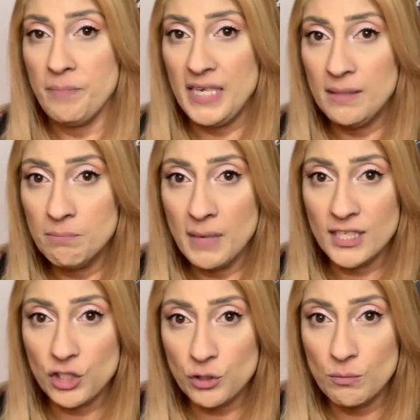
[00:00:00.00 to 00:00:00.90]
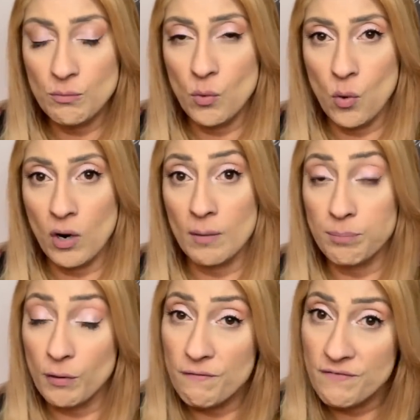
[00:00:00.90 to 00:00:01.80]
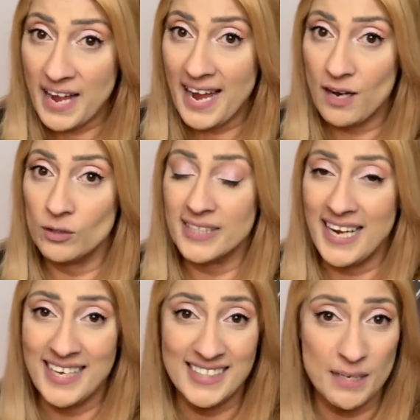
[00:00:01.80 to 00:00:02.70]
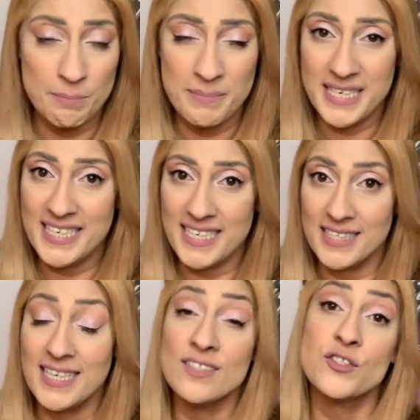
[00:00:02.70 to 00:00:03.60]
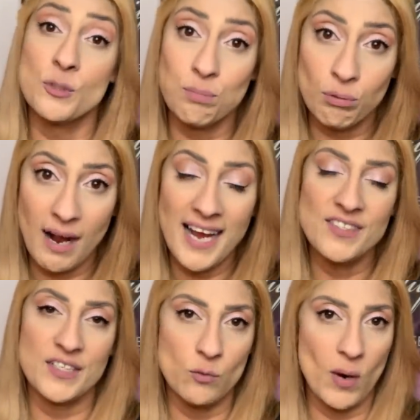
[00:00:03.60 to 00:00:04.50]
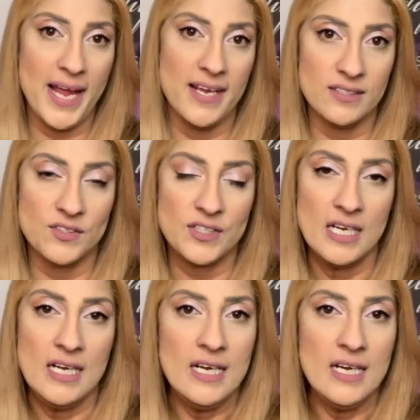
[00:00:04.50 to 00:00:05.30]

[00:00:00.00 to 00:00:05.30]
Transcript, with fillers: in much more profound and immediate and surprising ways